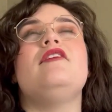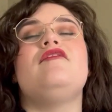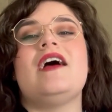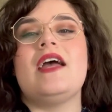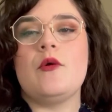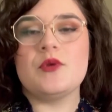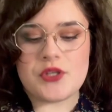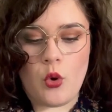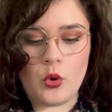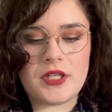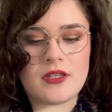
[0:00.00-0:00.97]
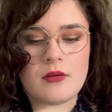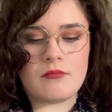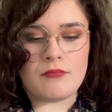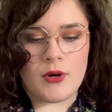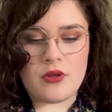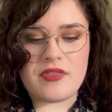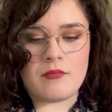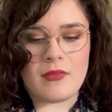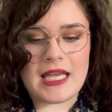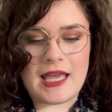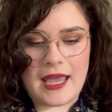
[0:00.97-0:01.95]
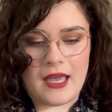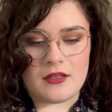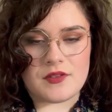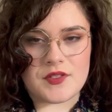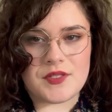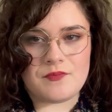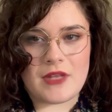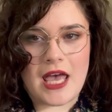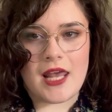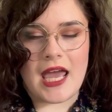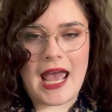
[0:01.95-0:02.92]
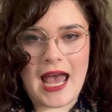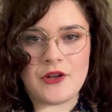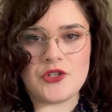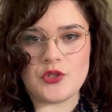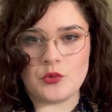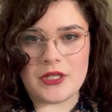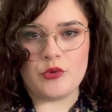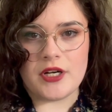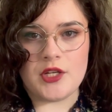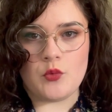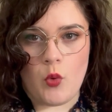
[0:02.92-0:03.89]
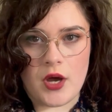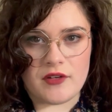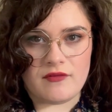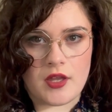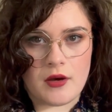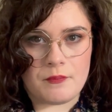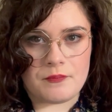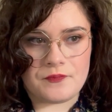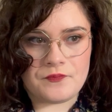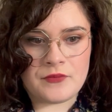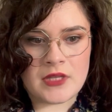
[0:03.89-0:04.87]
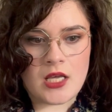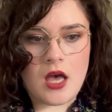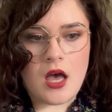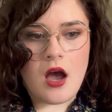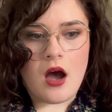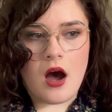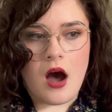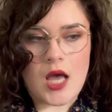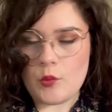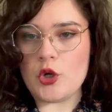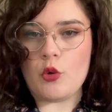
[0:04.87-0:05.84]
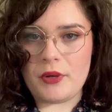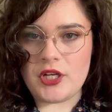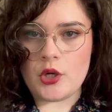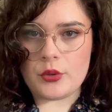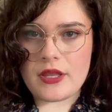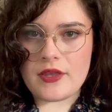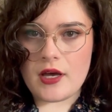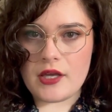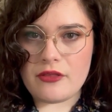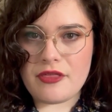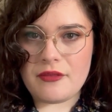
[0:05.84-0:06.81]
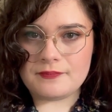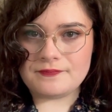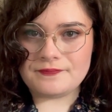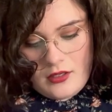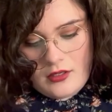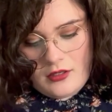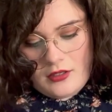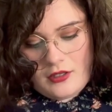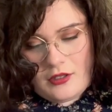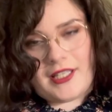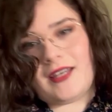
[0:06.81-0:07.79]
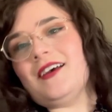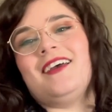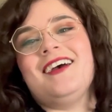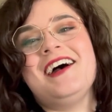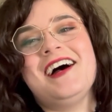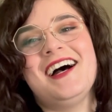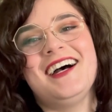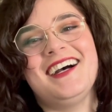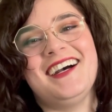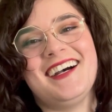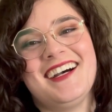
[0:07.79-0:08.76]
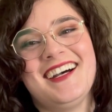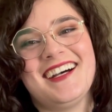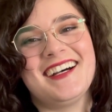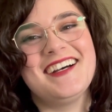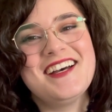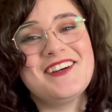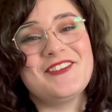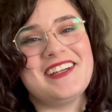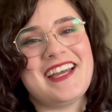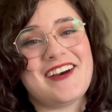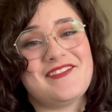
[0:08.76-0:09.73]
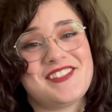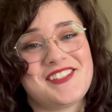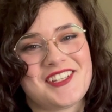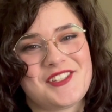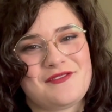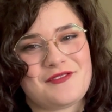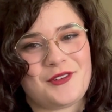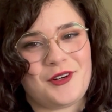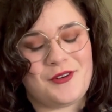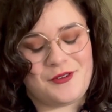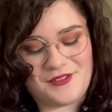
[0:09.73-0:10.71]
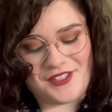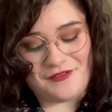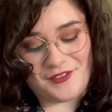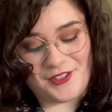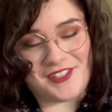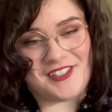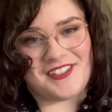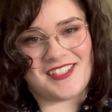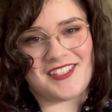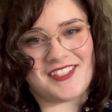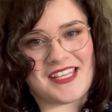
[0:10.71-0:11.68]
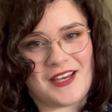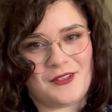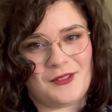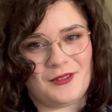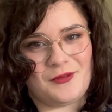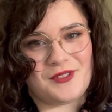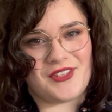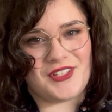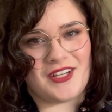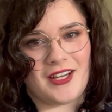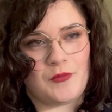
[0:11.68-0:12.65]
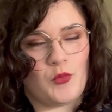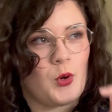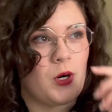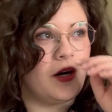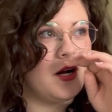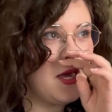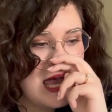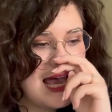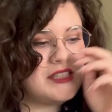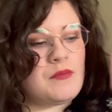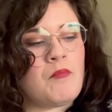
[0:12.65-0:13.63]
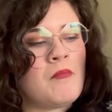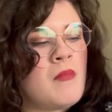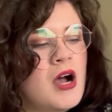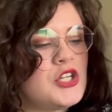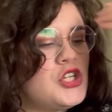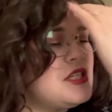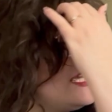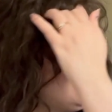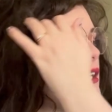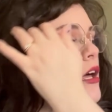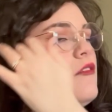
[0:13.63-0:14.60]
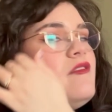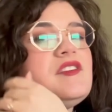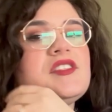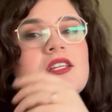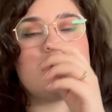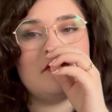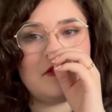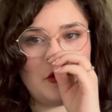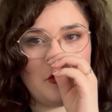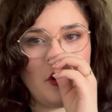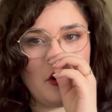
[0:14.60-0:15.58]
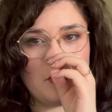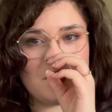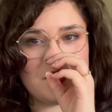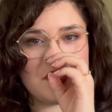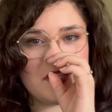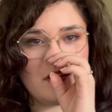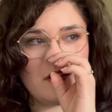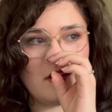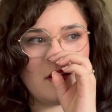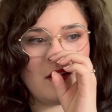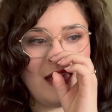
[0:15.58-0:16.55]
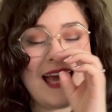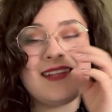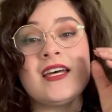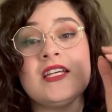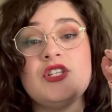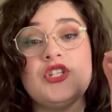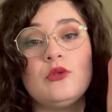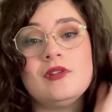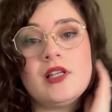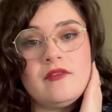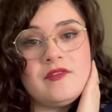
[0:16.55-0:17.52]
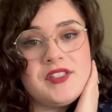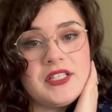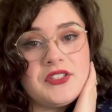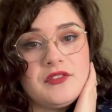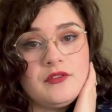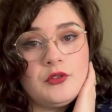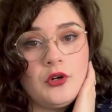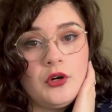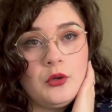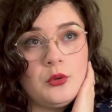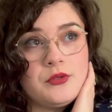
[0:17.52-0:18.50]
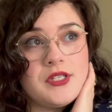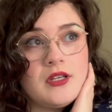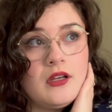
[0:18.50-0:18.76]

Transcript: If I was holding them both in my hands and I had to reread one of them, I would open Nona the Ninth. Okay, we have Six of Crows versus This Is How You Lose the Time War. As much as I love Six of Crows, and I do love Six of Crows,